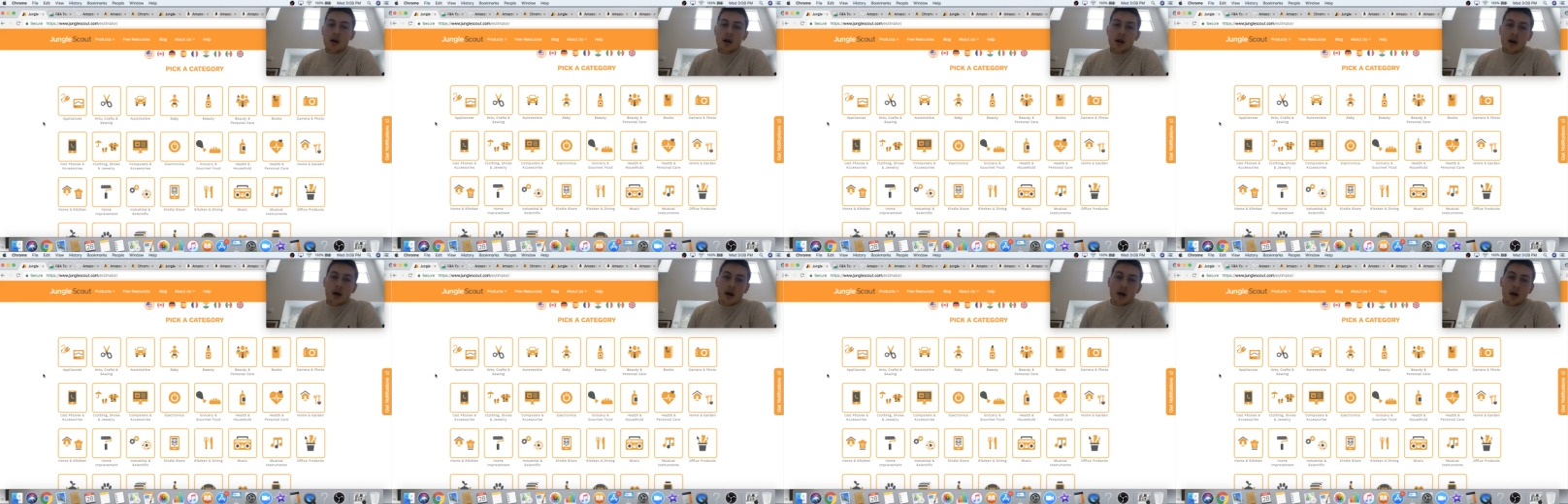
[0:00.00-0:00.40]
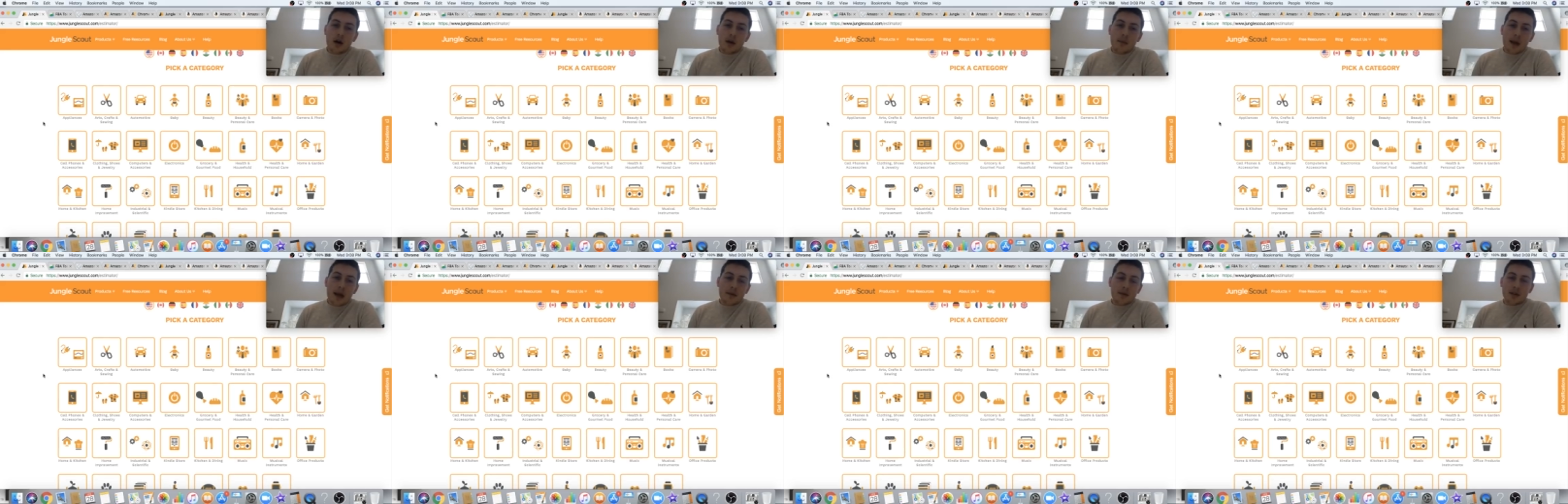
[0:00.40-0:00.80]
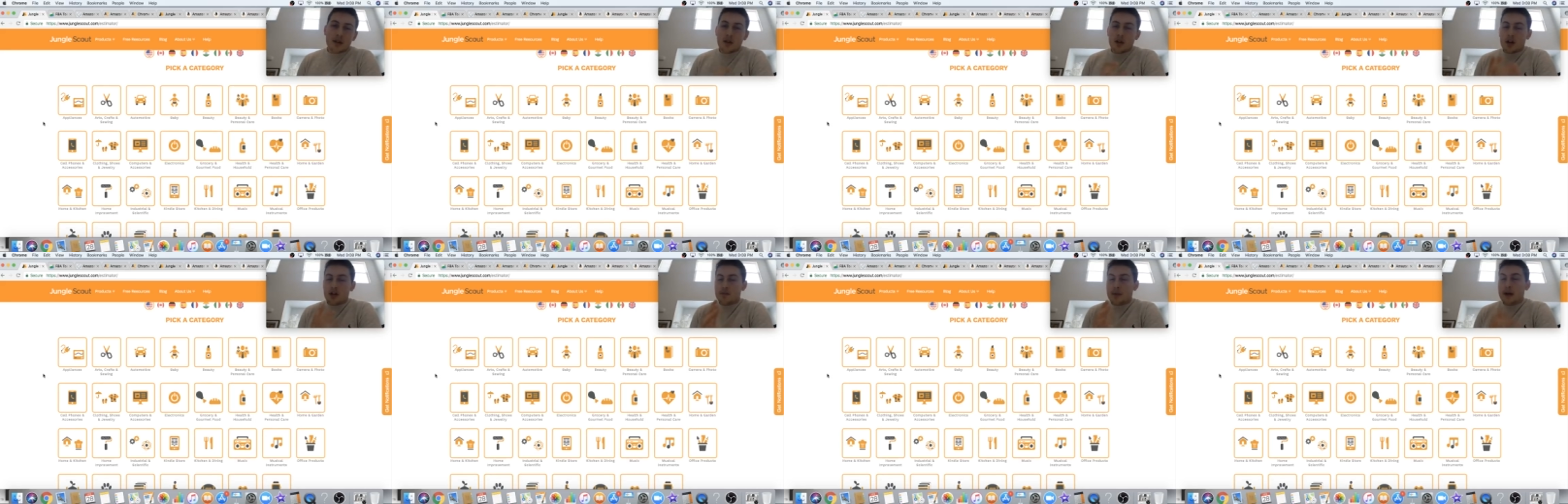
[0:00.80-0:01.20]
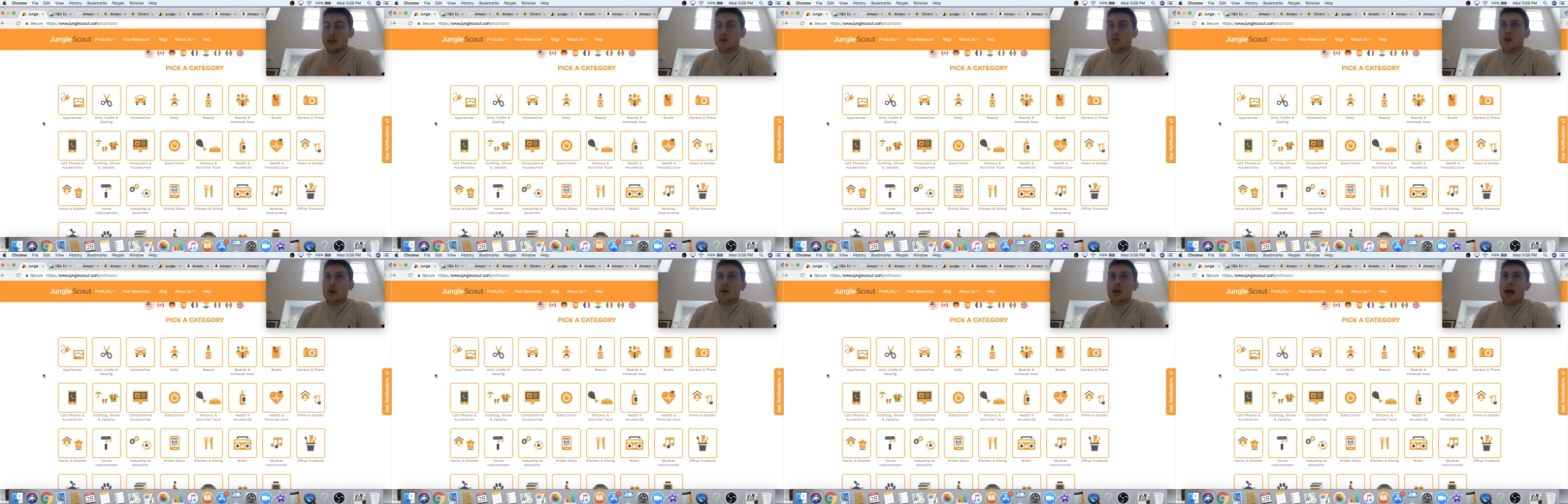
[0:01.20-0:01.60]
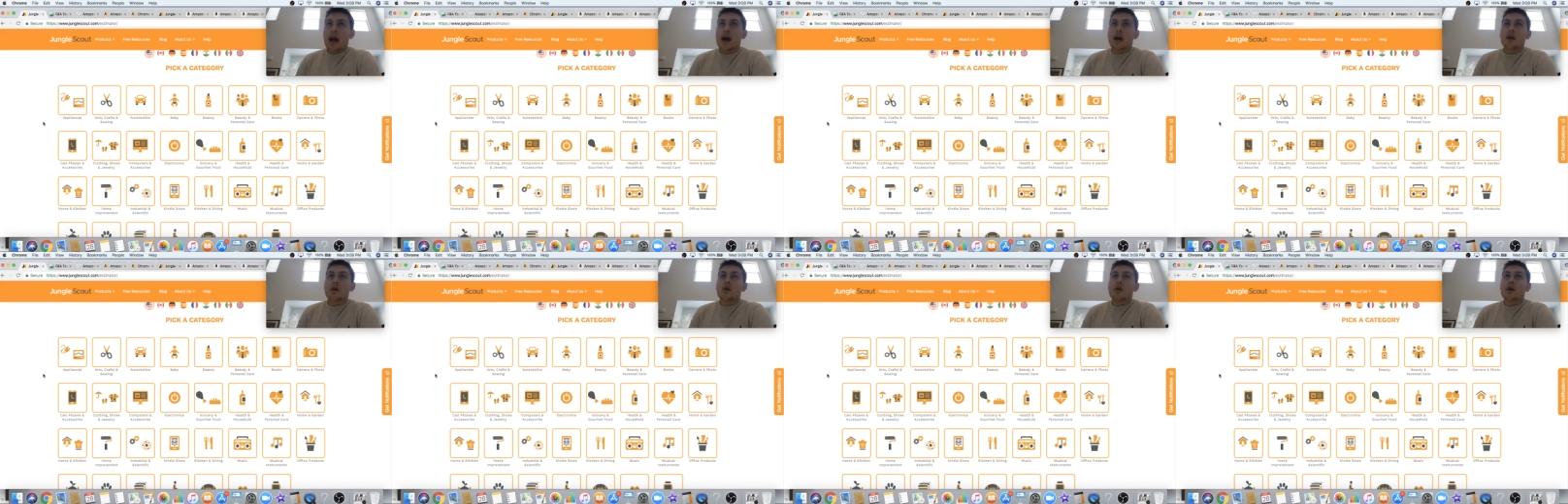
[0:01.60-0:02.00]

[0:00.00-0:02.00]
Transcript: Amazon Launchpad's a weird category.